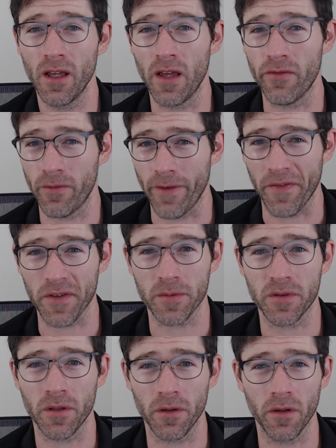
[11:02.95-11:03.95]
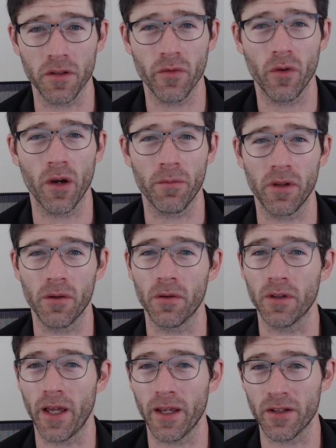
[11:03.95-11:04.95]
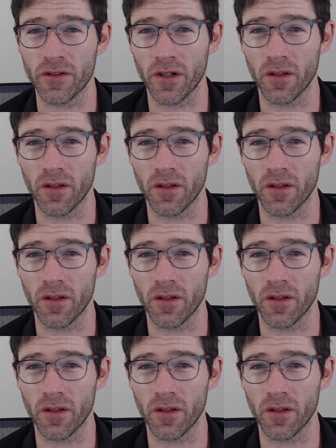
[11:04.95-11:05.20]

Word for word: If you found this material useful, we hope that you'll like and share